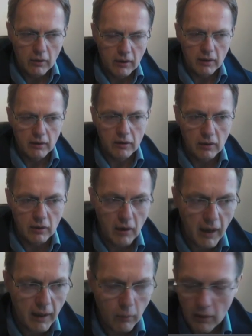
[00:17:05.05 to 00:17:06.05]
on in the
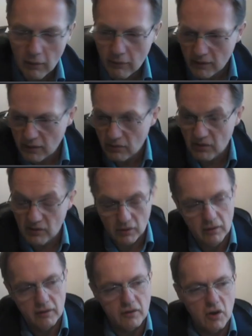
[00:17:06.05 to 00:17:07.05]
Ukraine. One of the reasons for
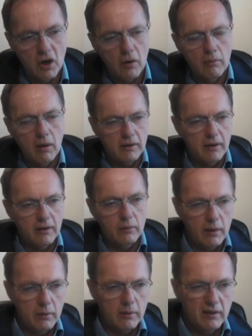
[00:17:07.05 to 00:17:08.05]
doing the show on Monday the
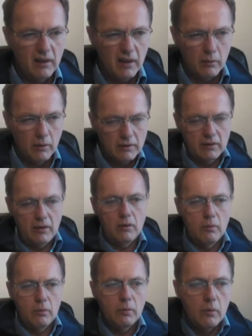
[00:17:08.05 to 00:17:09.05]
way we did it was
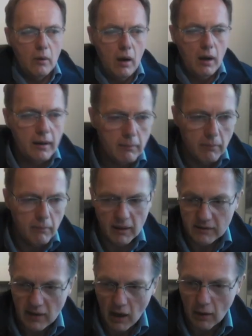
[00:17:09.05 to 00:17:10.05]
so I
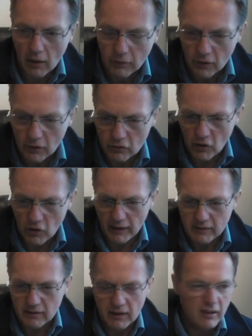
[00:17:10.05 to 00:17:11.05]
myself could
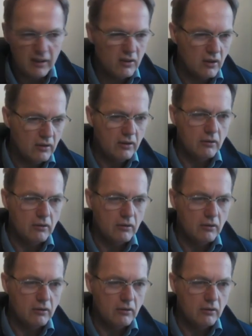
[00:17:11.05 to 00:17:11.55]
address the issues,